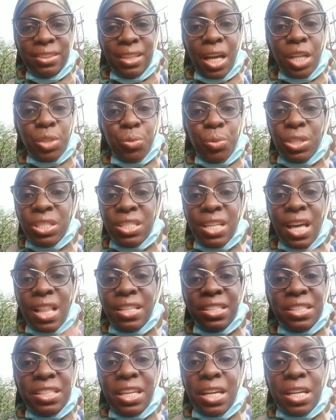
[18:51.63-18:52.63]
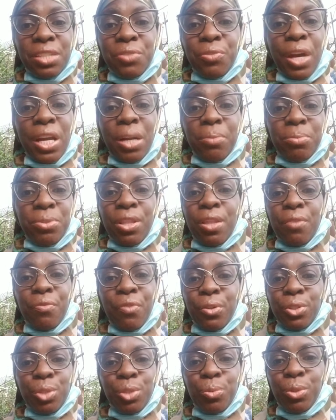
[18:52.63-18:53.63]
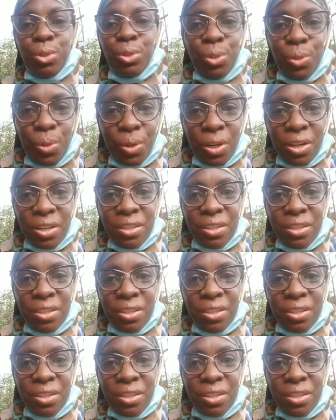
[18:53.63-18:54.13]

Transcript: because we're selling tickets right up to the virtual door.